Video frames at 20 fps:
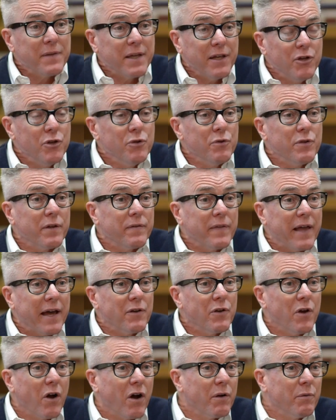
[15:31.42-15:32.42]
He knew that
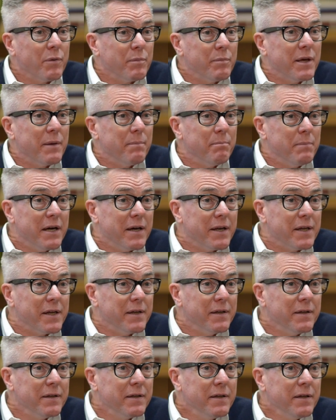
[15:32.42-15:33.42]
that dog would be a
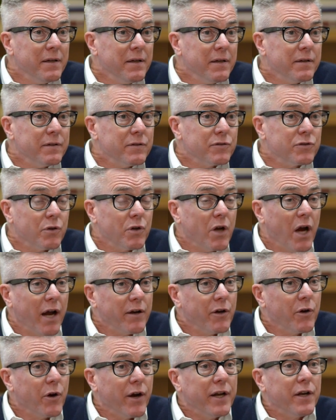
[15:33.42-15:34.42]
buddy. So
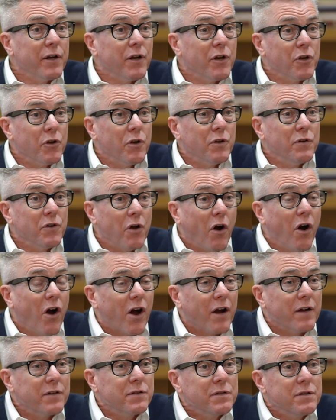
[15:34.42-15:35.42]
God created
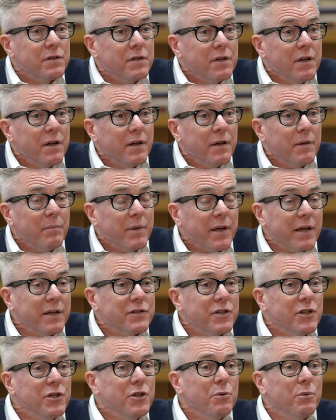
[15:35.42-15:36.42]
dogs
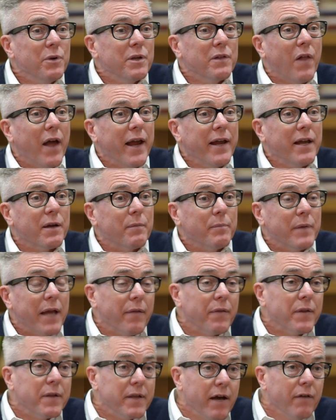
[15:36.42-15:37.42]
because he knew we'd like them. Now
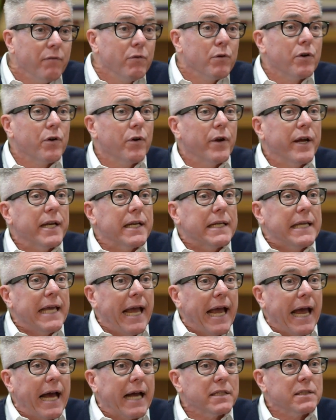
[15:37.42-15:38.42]
the devil created
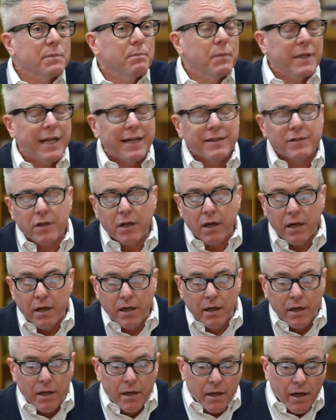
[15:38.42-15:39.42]
cats, but that's a,
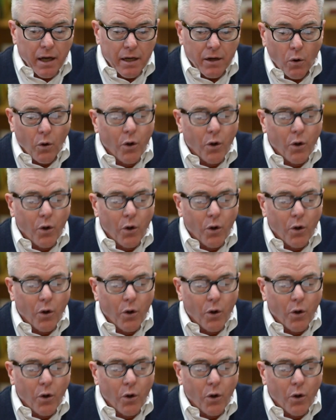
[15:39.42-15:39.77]
a